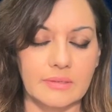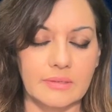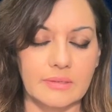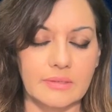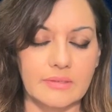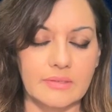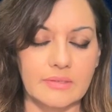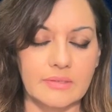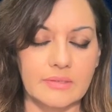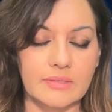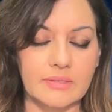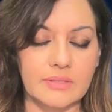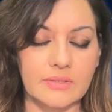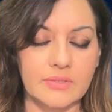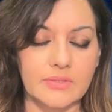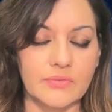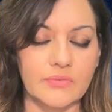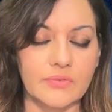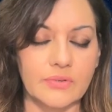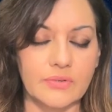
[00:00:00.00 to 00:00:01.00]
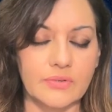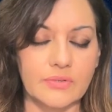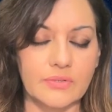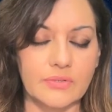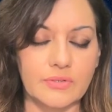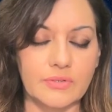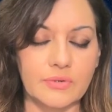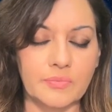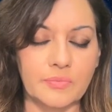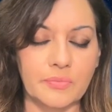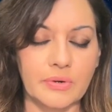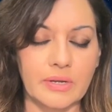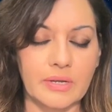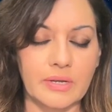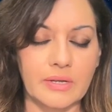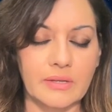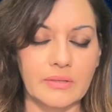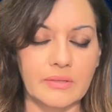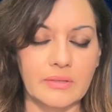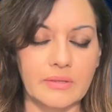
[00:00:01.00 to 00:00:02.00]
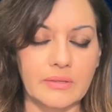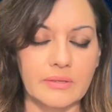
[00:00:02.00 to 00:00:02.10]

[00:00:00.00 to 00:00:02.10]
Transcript: And just start to focus on your breath